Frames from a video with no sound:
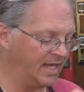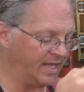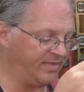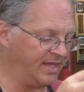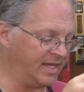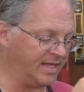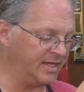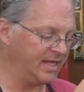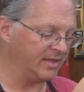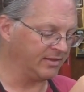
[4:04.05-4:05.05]
and
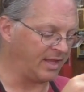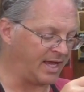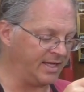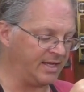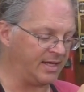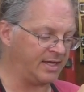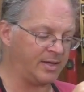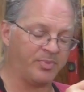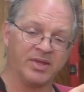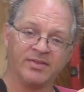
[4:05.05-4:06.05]
then line
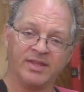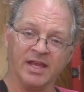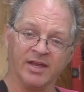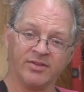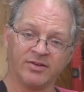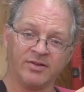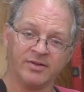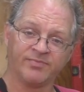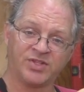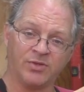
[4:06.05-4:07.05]
up the
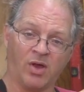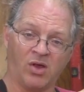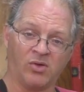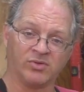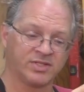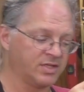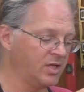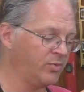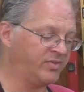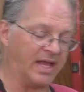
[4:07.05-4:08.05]
other two holes
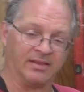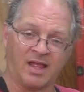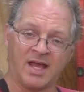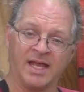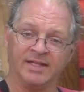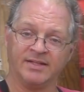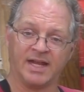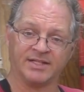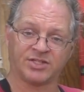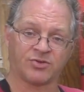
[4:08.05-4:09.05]
with that line that
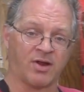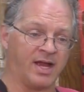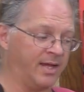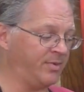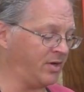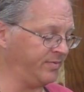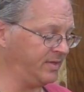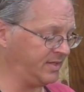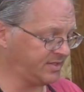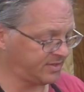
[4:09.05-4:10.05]
I scribed on
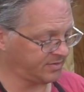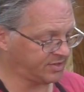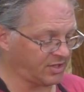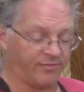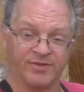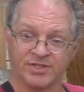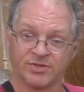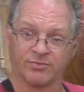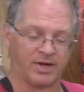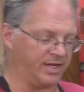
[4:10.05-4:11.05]
this
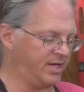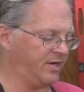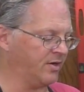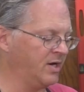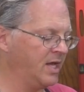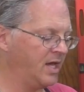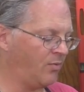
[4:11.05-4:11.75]
surface right here.